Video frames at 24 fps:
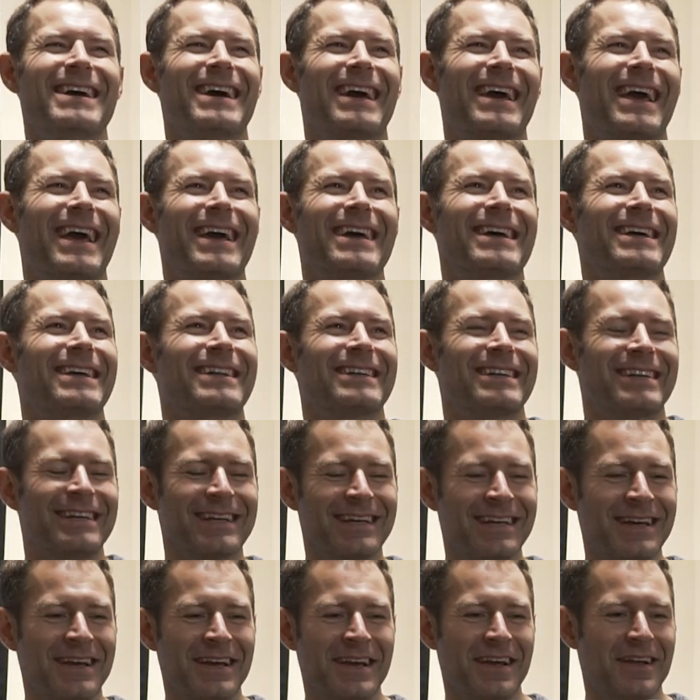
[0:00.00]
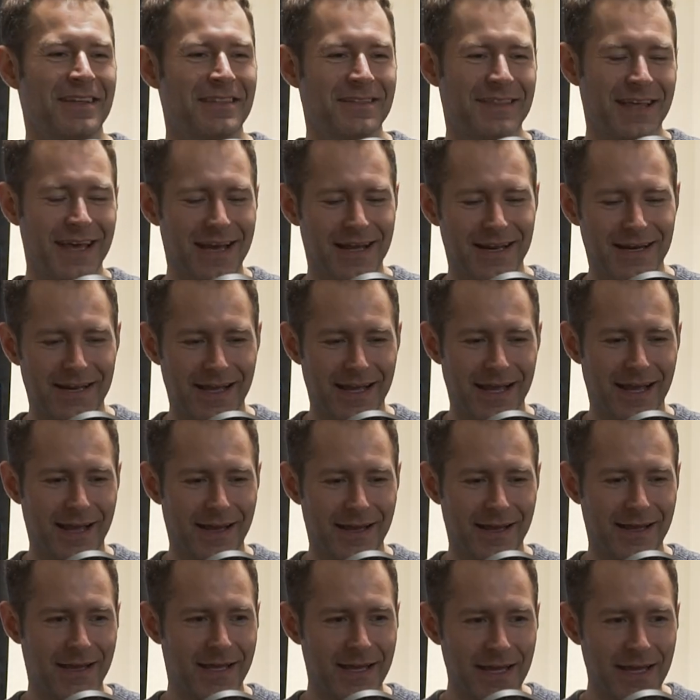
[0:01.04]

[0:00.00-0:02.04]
And that